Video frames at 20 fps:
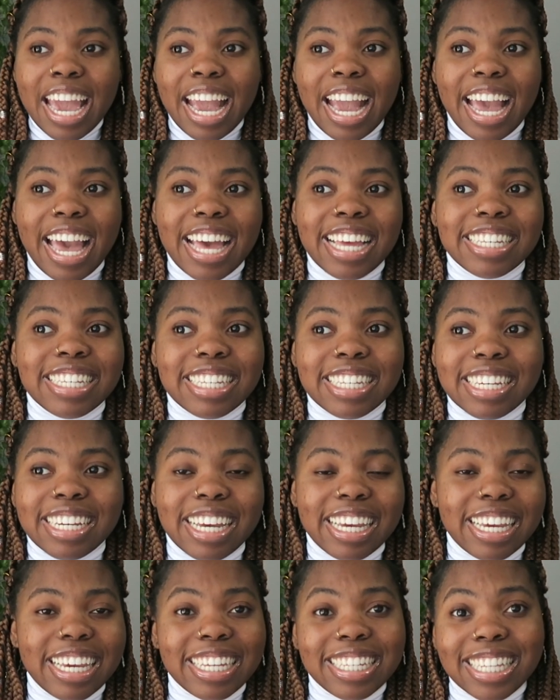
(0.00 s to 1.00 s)
And
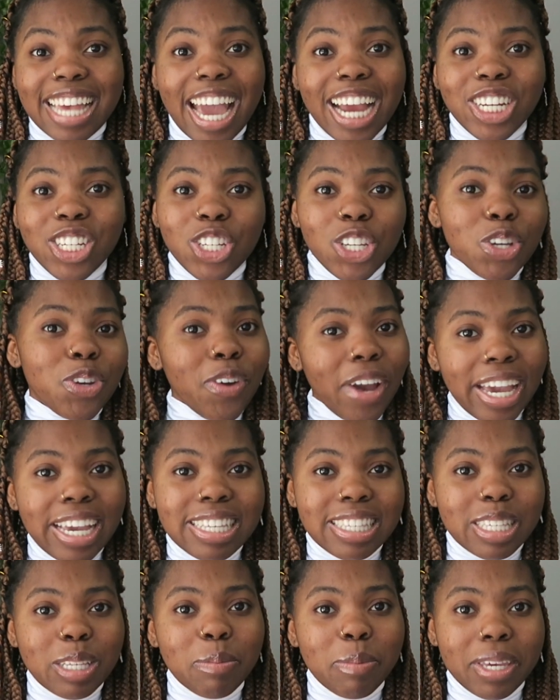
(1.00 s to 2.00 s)
it's actually
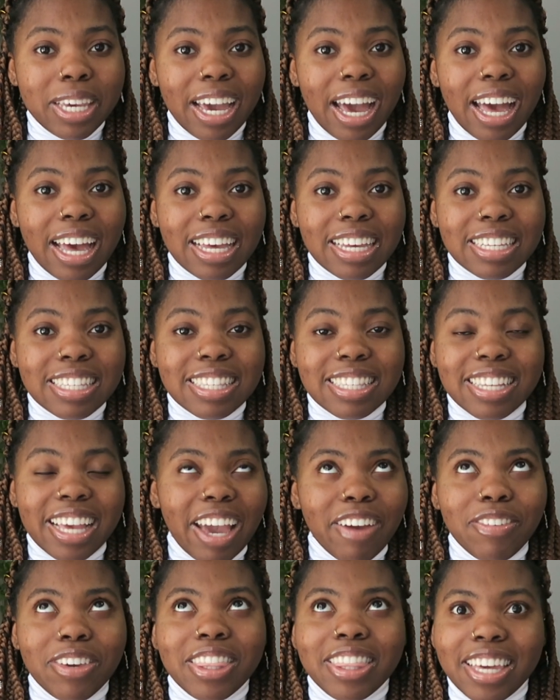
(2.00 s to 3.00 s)
crazy because
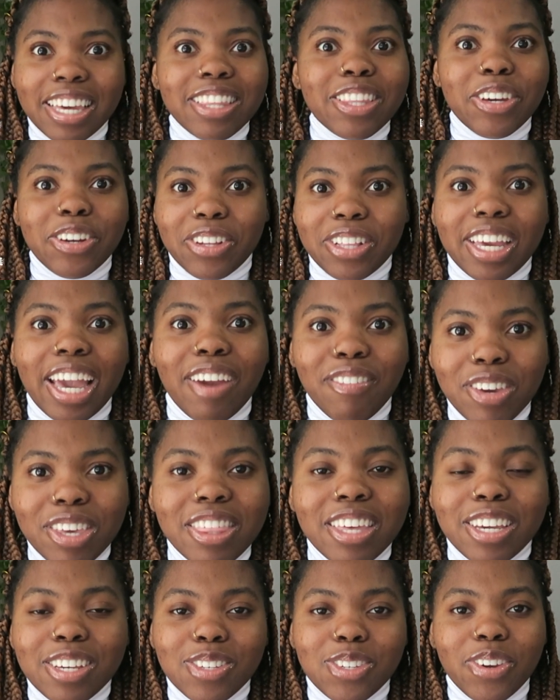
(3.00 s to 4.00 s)
literally
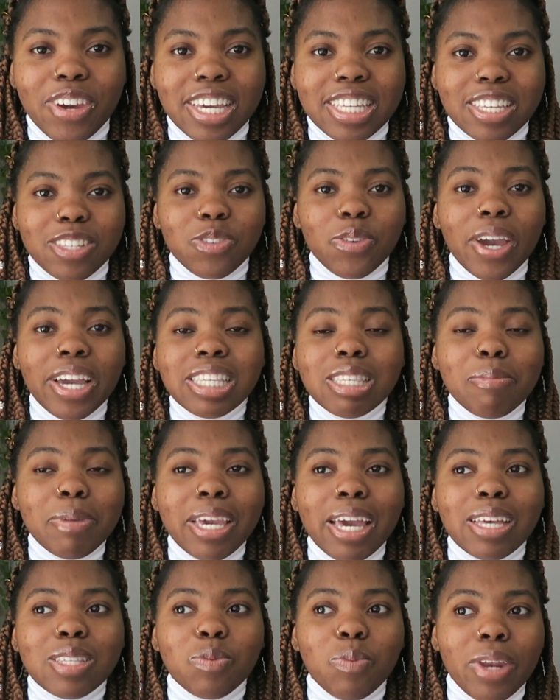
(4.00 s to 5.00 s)
everything is crazy. It's crazy
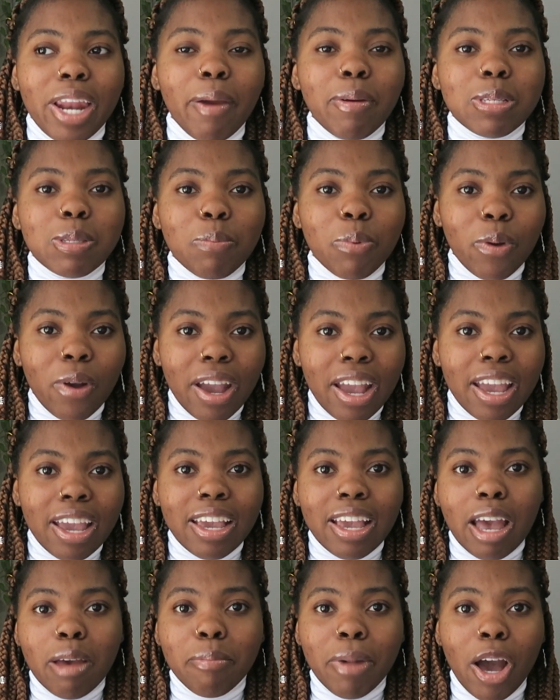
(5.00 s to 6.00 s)
because when I was
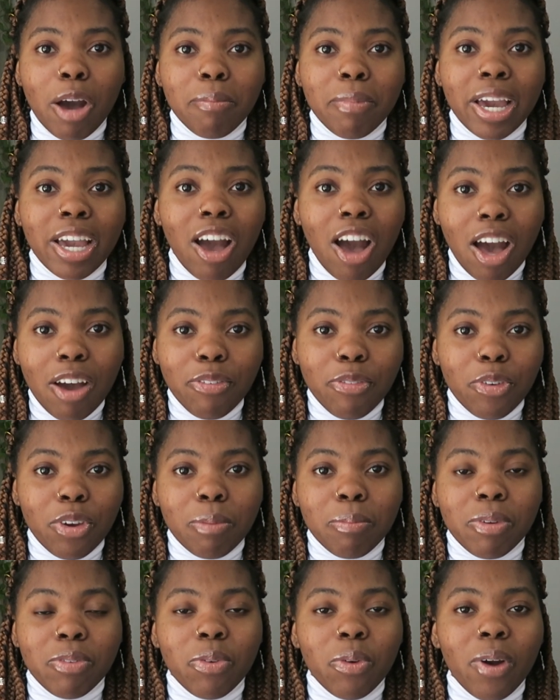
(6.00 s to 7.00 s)
praying about my
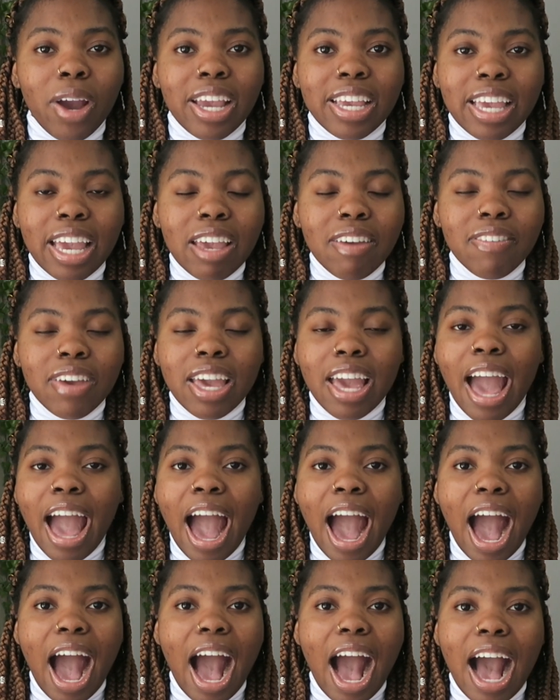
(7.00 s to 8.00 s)
offering before I gave it,
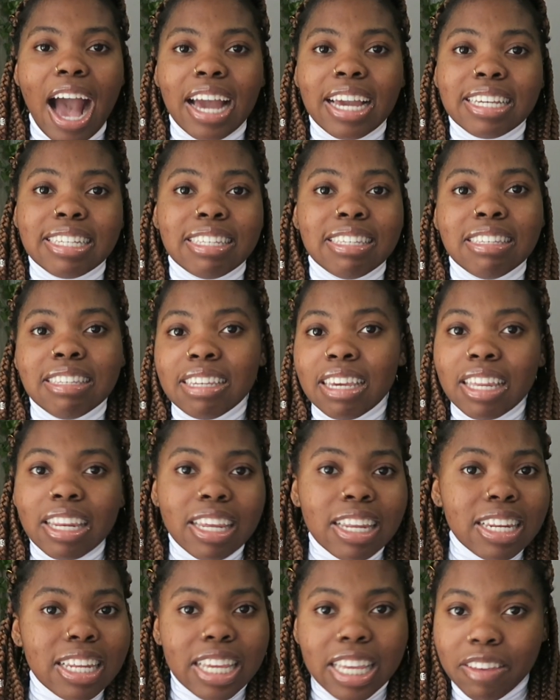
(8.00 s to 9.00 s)
I didn't